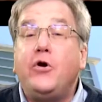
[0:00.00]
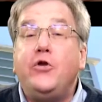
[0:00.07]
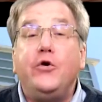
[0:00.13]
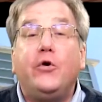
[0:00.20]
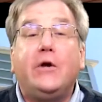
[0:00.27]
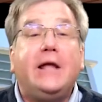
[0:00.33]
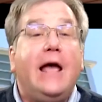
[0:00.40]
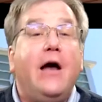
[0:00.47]
Your
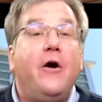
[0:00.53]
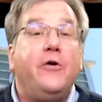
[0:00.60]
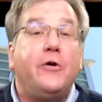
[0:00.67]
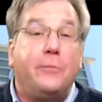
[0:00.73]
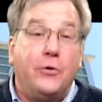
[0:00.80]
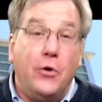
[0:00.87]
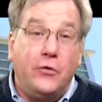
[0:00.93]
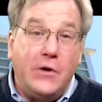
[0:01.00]
Calendar
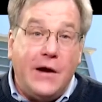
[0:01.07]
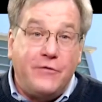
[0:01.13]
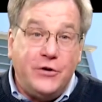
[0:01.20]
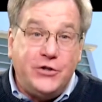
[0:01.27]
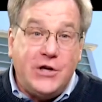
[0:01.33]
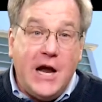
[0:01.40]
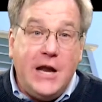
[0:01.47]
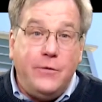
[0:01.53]
program for
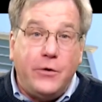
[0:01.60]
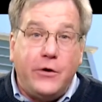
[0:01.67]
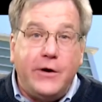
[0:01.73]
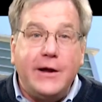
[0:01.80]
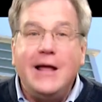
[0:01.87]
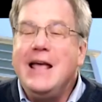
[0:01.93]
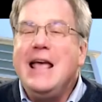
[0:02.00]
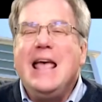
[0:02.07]
January.
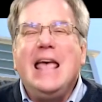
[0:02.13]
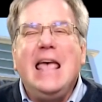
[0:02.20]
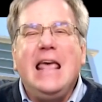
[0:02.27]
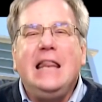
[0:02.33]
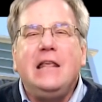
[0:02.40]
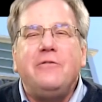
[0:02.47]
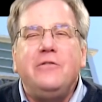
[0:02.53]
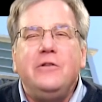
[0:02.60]
In
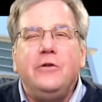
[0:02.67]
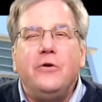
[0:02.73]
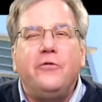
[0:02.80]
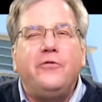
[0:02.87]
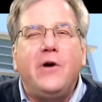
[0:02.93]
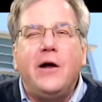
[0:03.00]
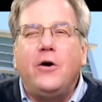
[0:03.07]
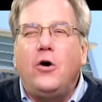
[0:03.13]
it, you'll
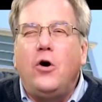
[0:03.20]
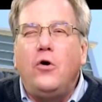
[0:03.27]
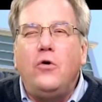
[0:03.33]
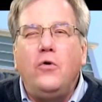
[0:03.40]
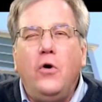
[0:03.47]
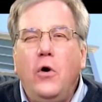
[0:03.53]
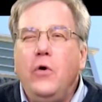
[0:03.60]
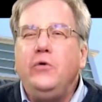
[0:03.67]
find a whole
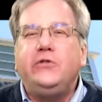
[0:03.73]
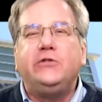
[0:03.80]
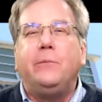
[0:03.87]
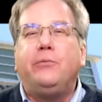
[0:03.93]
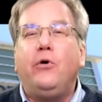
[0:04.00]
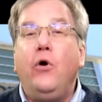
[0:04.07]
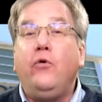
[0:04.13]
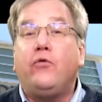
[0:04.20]
host of
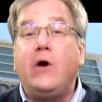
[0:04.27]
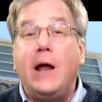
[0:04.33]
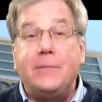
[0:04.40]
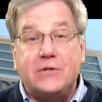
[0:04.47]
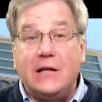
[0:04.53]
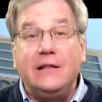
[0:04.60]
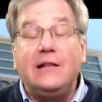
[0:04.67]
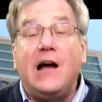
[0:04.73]
programs
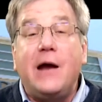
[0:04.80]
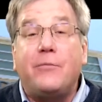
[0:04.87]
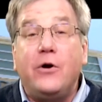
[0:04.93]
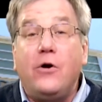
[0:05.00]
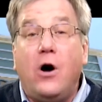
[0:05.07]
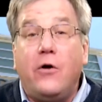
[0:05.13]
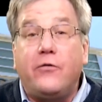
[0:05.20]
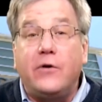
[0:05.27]
and library
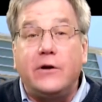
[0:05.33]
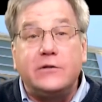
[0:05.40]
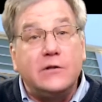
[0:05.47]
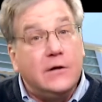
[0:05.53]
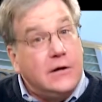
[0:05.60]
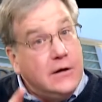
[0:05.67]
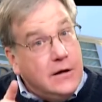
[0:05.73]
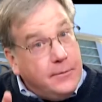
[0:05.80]
offerings.
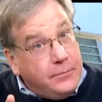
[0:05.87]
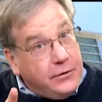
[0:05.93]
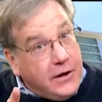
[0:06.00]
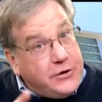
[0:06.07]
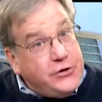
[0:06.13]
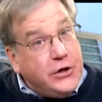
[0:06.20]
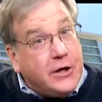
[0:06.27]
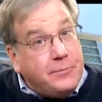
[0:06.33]

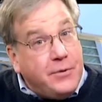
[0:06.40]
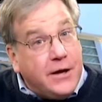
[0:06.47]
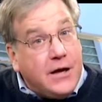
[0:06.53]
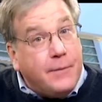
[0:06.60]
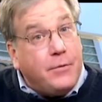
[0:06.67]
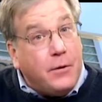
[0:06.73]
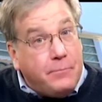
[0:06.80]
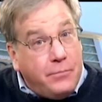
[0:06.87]
Plus, you can pick up
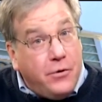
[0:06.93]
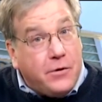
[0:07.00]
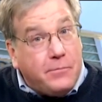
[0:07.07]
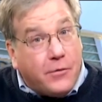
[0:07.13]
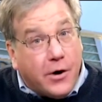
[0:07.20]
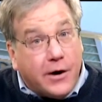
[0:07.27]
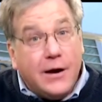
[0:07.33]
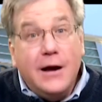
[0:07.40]
a
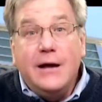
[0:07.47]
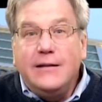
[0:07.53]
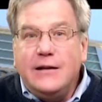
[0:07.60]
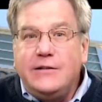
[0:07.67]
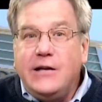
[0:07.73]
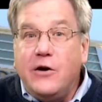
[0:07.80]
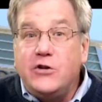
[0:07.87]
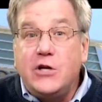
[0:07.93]
bookmark that
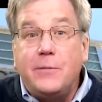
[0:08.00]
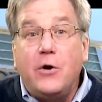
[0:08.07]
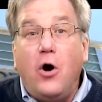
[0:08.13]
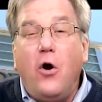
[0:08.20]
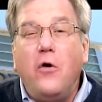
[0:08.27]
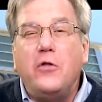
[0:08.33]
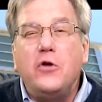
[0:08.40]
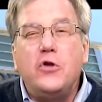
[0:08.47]
tells you about
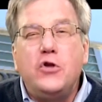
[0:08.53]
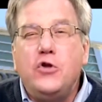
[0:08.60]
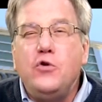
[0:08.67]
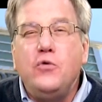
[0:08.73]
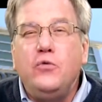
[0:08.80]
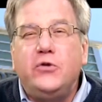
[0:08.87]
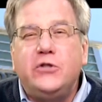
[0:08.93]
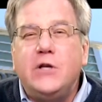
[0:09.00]
all the
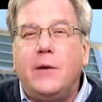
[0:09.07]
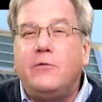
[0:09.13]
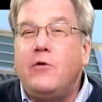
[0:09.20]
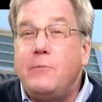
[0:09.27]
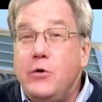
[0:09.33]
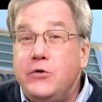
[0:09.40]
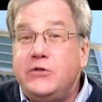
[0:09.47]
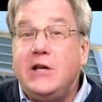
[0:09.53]
huge number of
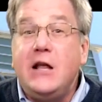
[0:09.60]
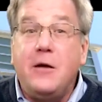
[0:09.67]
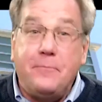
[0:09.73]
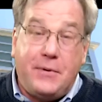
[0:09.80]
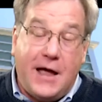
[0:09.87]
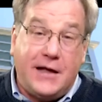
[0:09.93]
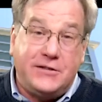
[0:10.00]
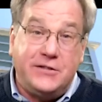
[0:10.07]
museum
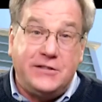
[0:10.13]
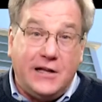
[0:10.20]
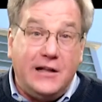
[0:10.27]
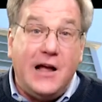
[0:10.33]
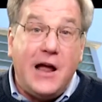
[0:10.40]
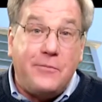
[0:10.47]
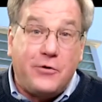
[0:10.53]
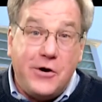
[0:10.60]
passes the
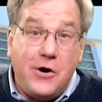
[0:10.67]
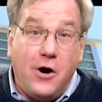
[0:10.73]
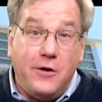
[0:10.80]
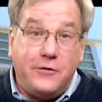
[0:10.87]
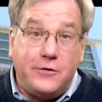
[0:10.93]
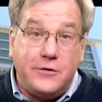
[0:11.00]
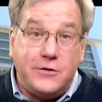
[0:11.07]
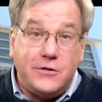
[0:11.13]
library
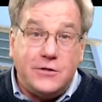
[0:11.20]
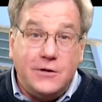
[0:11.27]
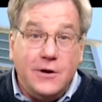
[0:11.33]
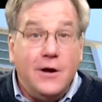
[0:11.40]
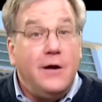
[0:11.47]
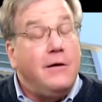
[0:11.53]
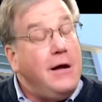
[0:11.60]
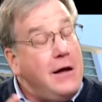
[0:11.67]
offers.
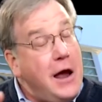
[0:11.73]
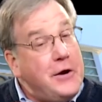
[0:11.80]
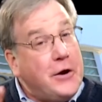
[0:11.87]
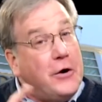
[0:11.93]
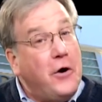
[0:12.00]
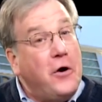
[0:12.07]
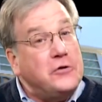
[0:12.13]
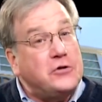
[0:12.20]
And you
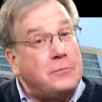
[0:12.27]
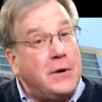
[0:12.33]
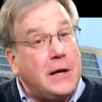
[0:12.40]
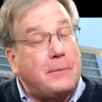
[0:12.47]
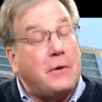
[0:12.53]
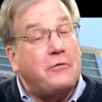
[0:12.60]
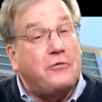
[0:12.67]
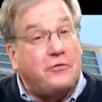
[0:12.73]
can also pick up
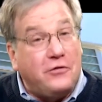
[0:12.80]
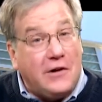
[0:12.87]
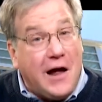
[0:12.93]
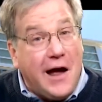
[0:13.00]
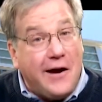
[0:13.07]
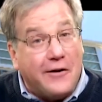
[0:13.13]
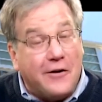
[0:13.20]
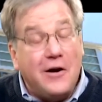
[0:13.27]
a
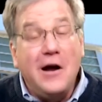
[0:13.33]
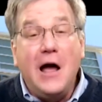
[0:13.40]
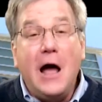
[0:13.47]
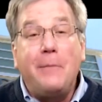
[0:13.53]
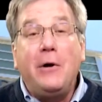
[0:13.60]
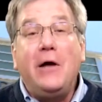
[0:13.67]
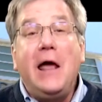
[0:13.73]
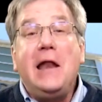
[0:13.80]
flyer
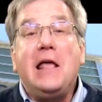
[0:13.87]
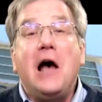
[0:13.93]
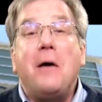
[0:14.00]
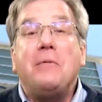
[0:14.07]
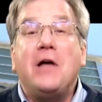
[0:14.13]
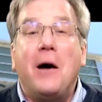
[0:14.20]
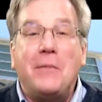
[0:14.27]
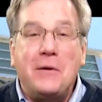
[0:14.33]
about any
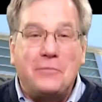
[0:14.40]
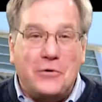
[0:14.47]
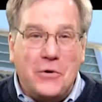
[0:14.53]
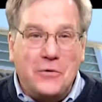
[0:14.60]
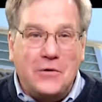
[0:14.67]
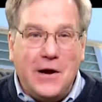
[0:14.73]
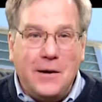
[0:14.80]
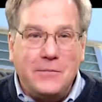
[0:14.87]
upcoming
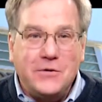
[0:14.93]
programs.